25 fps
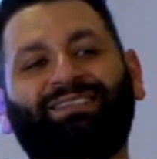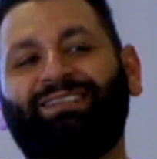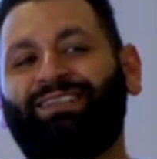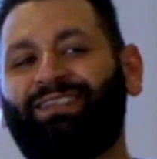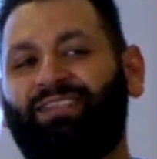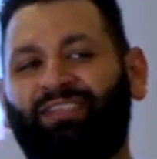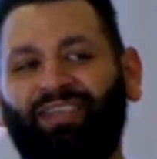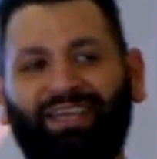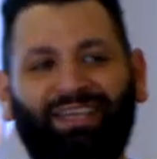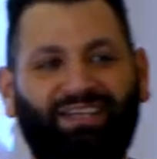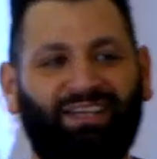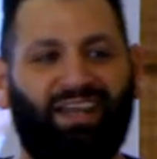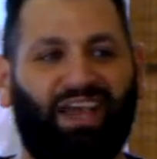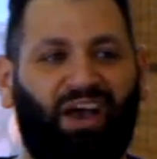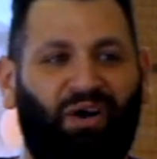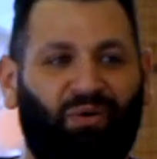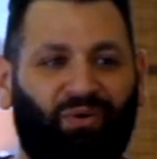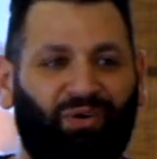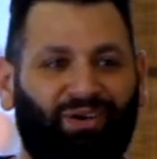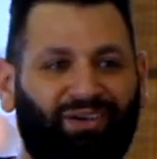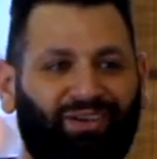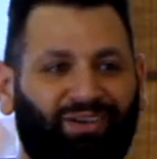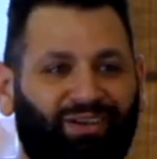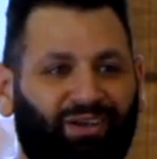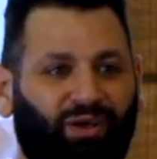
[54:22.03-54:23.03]
the thing now.
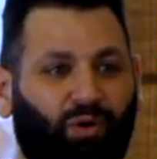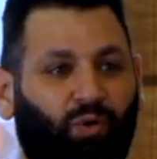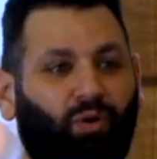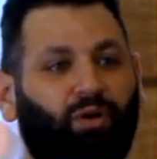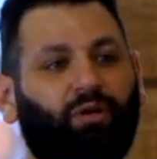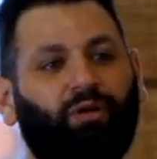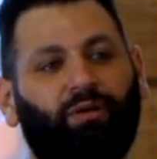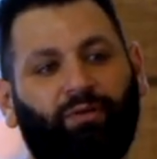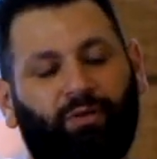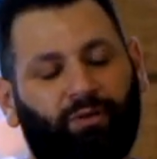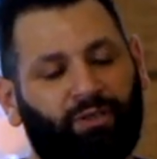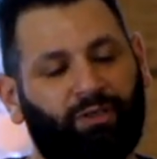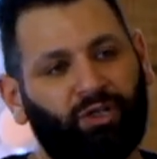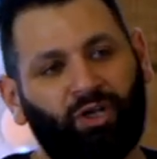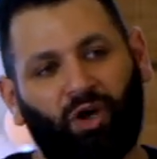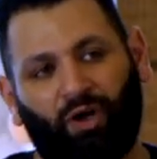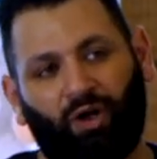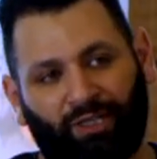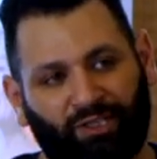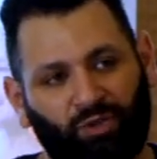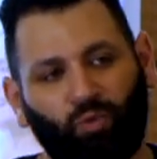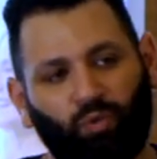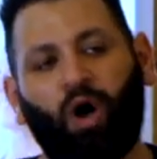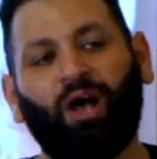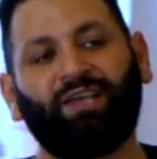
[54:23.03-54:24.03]

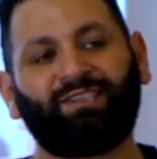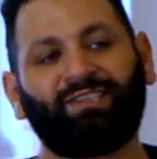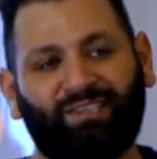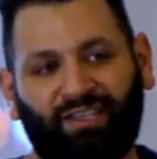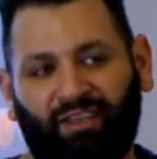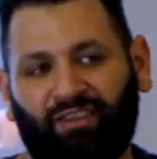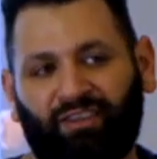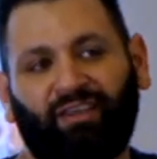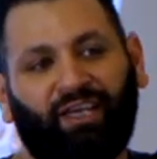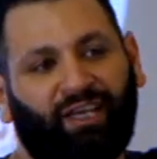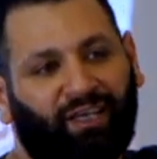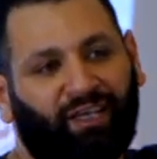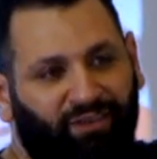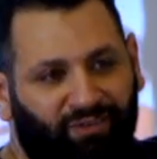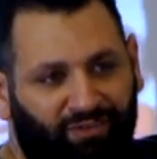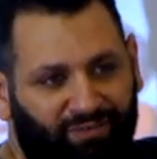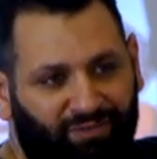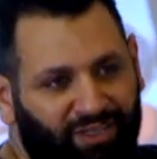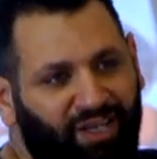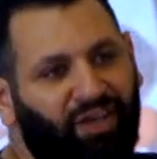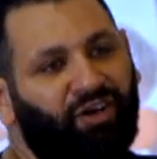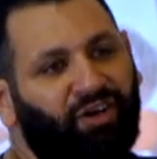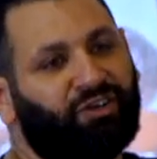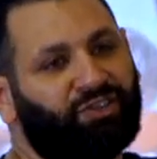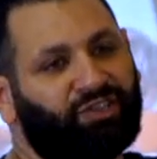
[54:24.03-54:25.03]
It was the thing
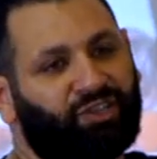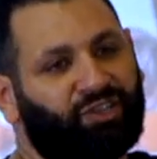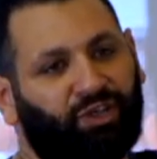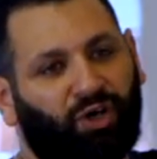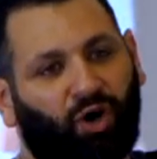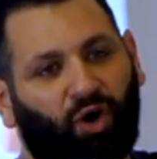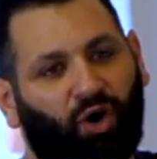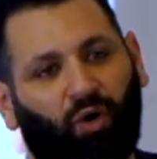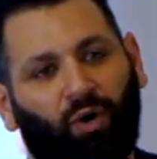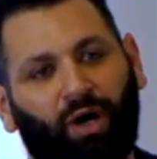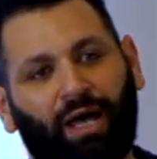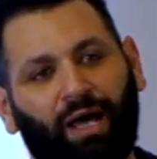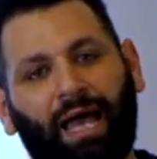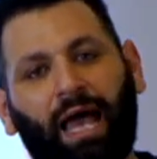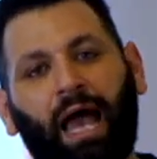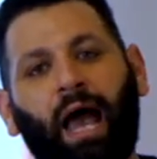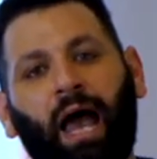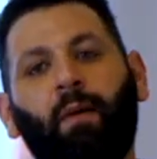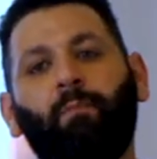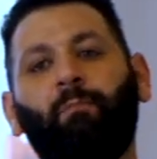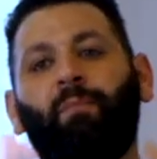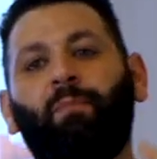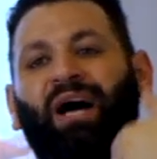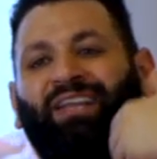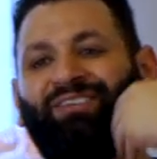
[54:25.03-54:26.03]
years ago.
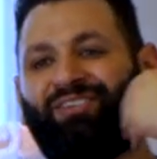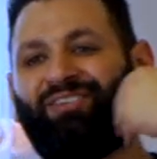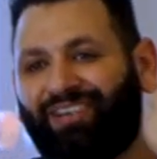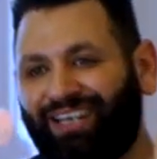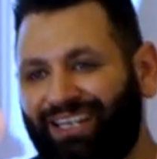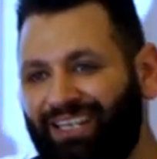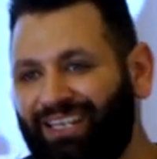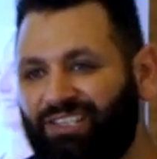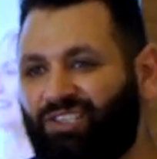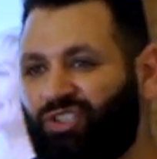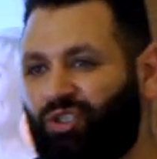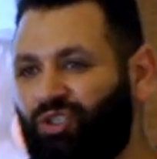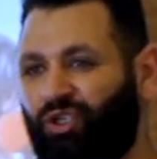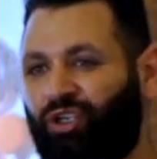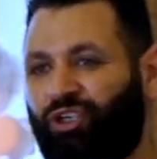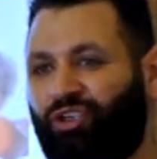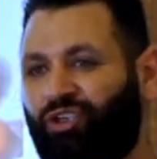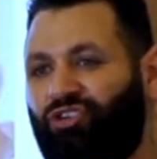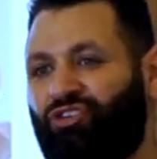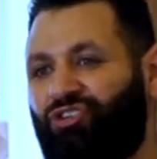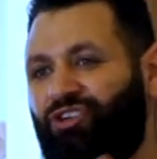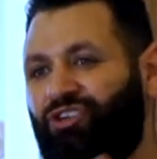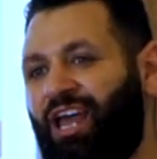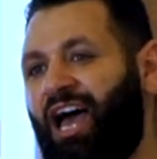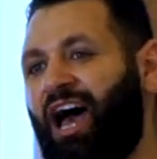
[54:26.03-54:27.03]
But
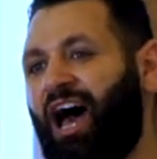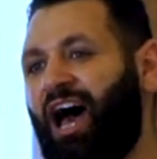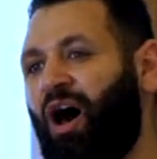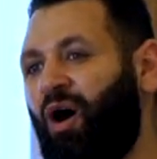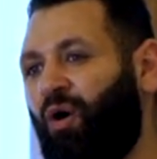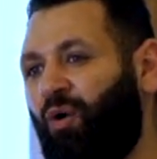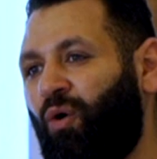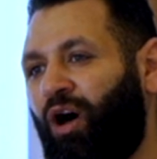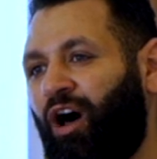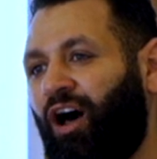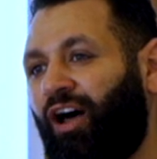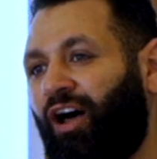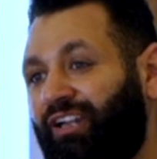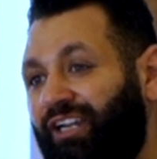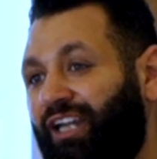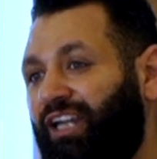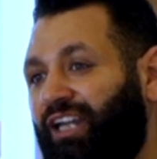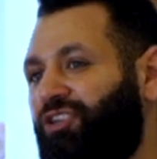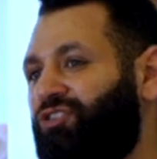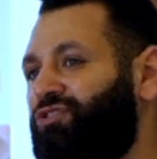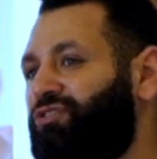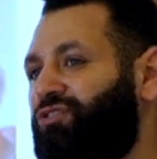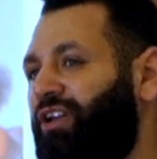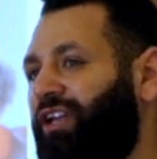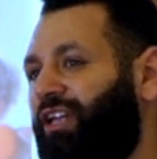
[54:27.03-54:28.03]
research now on
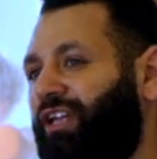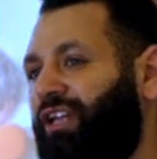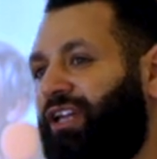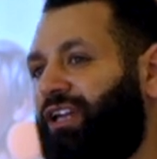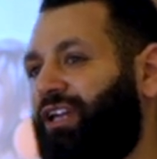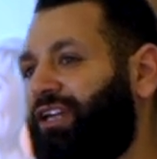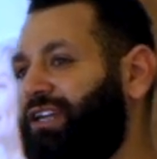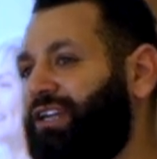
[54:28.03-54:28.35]
HIIT training